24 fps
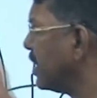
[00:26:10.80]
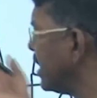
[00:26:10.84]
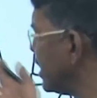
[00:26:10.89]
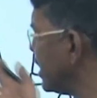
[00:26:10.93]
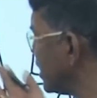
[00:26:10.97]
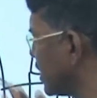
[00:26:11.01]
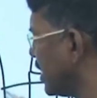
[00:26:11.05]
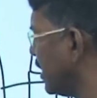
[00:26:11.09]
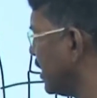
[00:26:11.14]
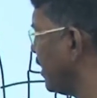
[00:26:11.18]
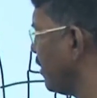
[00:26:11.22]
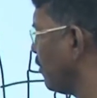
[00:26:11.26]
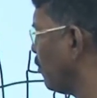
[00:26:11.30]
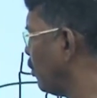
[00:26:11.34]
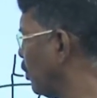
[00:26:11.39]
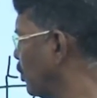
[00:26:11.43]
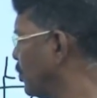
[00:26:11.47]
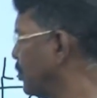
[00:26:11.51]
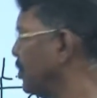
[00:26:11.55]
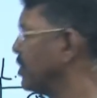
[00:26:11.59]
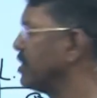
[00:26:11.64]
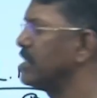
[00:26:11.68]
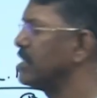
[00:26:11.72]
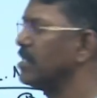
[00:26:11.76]
these kind of
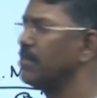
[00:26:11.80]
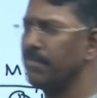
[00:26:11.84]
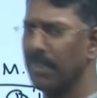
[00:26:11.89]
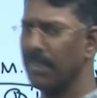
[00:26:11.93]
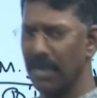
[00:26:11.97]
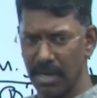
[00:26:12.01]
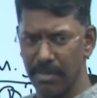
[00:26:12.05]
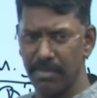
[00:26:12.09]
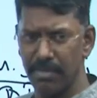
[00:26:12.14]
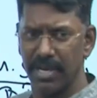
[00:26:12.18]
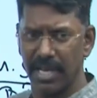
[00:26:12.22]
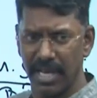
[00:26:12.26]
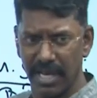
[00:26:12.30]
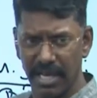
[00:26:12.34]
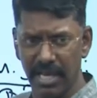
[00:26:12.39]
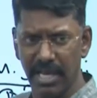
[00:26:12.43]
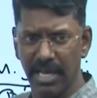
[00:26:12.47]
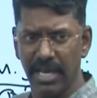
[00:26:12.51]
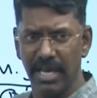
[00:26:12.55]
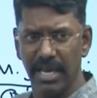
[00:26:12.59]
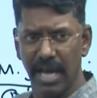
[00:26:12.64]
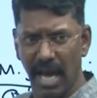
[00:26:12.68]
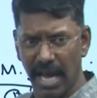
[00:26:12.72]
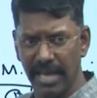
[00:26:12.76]
questions in preliminary
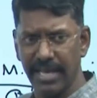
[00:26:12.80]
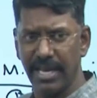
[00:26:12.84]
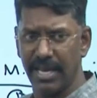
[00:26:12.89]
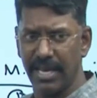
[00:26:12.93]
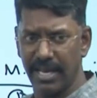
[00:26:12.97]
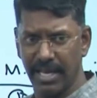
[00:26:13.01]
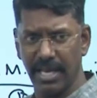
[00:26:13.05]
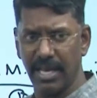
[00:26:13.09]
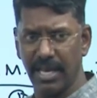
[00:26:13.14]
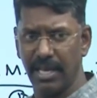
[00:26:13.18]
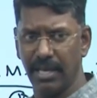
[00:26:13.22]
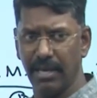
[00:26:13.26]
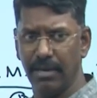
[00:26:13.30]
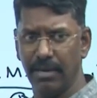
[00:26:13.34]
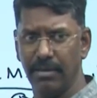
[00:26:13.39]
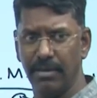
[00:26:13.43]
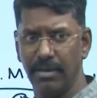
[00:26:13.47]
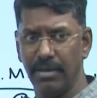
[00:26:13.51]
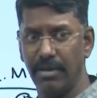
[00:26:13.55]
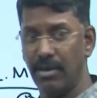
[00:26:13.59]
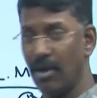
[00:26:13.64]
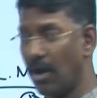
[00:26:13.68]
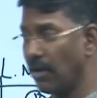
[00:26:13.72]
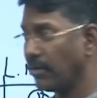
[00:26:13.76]
IR area,
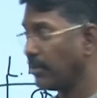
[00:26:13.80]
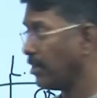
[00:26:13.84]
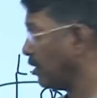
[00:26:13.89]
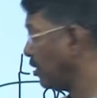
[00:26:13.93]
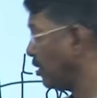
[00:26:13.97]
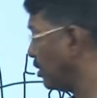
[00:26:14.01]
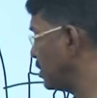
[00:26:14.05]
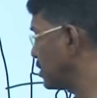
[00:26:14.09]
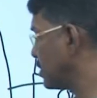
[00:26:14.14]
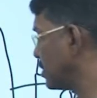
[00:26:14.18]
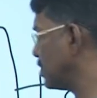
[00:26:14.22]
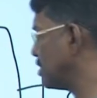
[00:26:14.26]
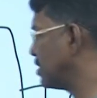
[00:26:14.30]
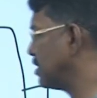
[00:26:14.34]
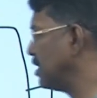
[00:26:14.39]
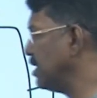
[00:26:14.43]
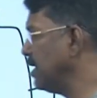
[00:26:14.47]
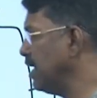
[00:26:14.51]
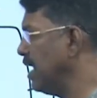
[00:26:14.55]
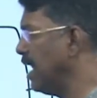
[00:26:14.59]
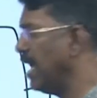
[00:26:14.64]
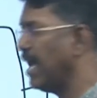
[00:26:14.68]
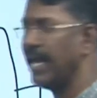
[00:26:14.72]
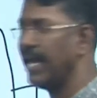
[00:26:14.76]
not yet discussed
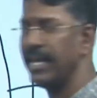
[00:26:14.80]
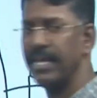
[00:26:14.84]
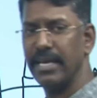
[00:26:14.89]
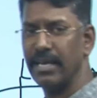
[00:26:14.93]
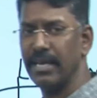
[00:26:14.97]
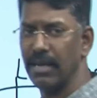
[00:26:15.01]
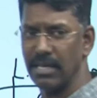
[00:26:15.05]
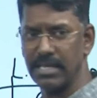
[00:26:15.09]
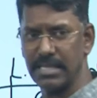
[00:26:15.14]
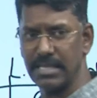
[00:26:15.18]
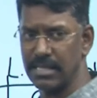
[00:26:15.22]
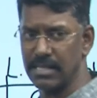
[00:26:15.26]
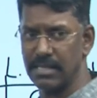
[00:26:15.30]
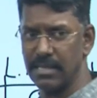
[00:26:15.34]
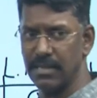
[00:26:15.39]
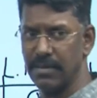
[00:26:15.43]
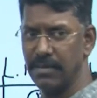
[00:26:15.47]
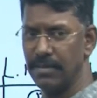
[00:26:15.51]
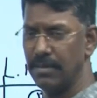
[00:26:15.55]
in any classes.